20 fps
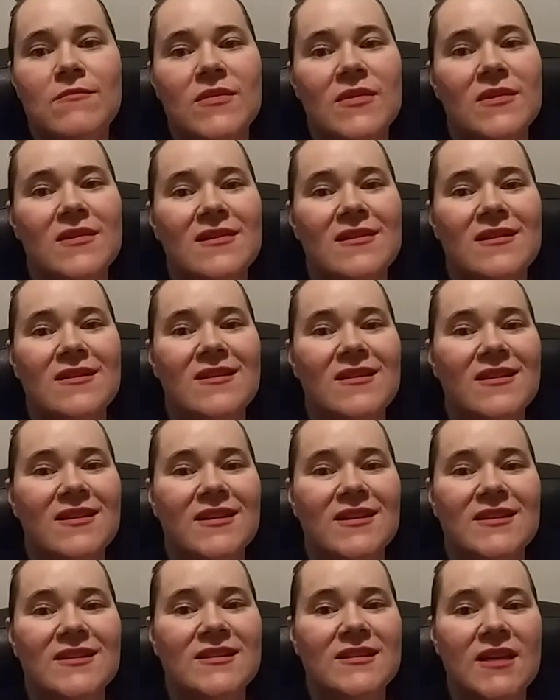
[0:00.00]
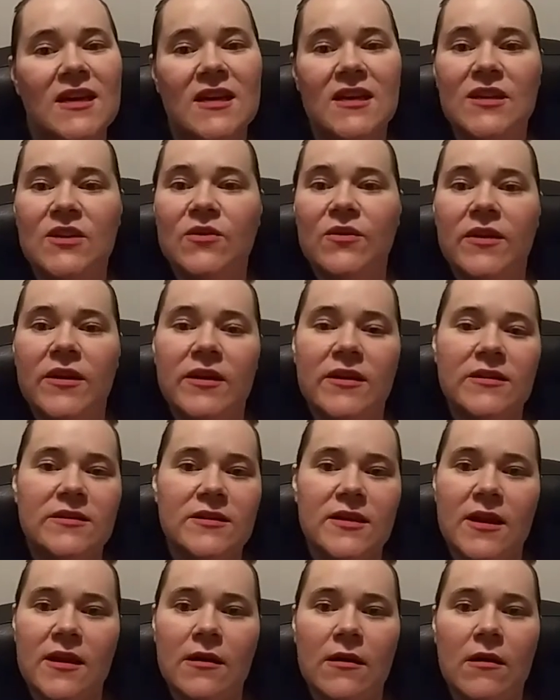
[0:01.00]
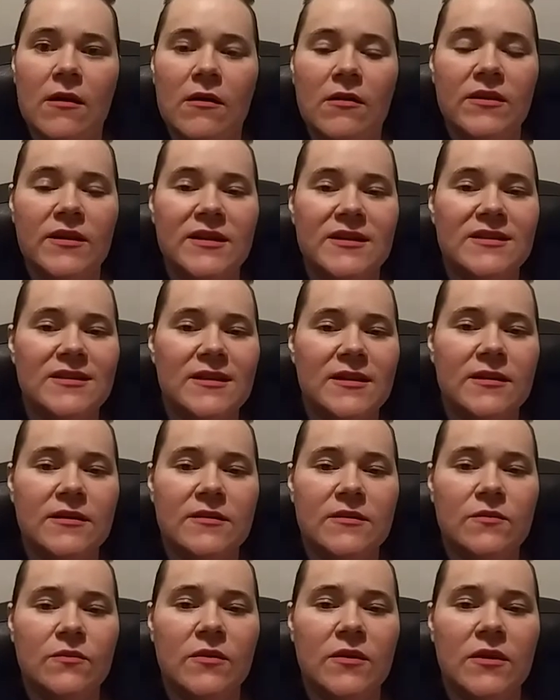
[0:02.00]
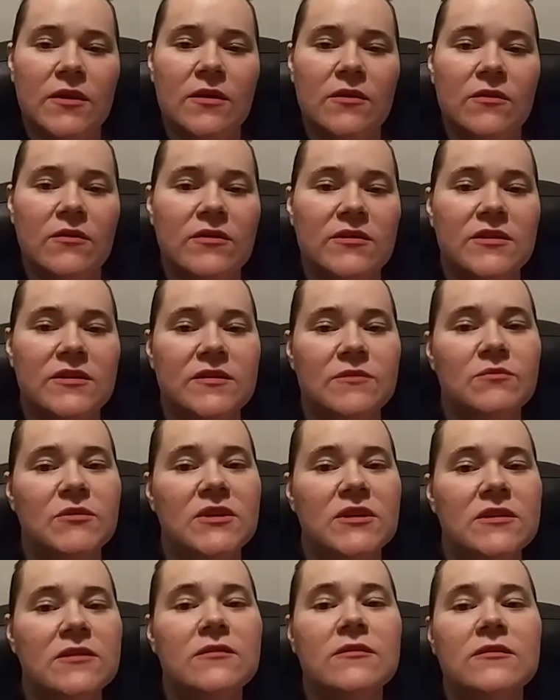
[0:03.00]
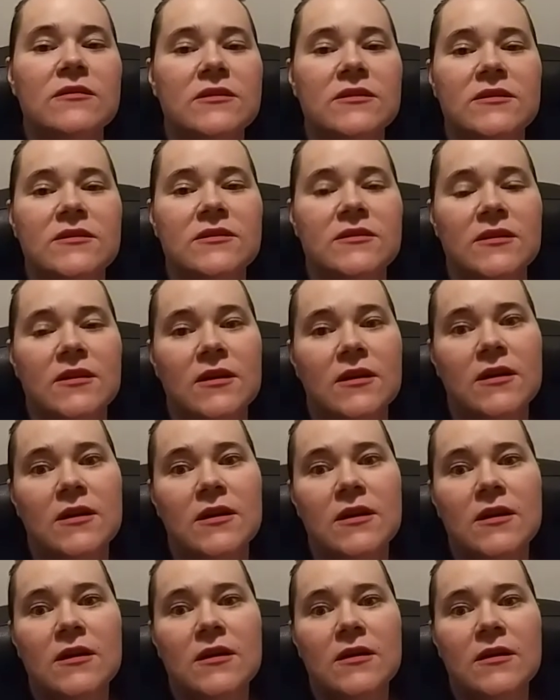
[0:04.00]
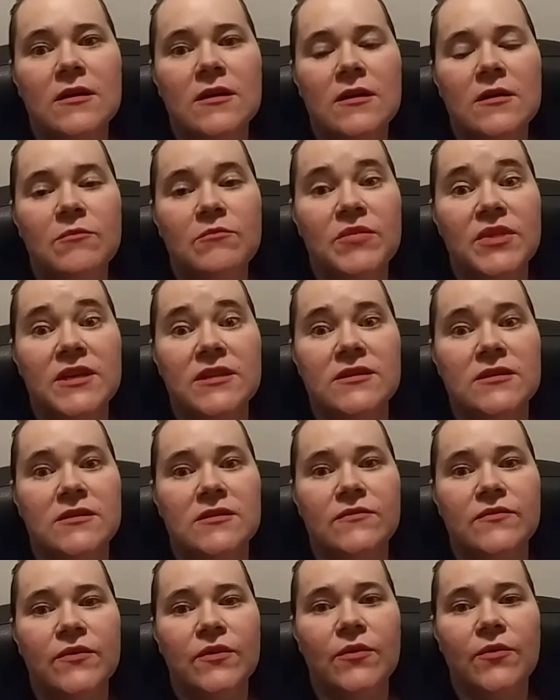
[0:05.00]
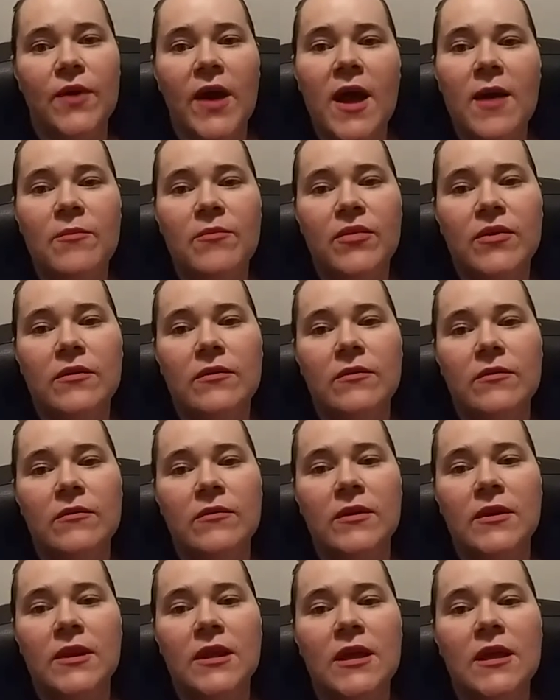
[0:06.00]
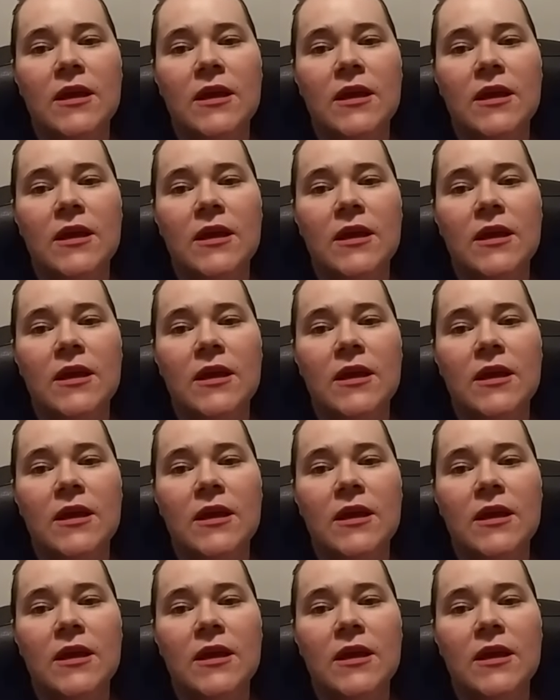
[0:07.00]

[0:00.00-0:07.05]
But like I said, you can't take all these things with you. They're just materialistic pieces of crap, really.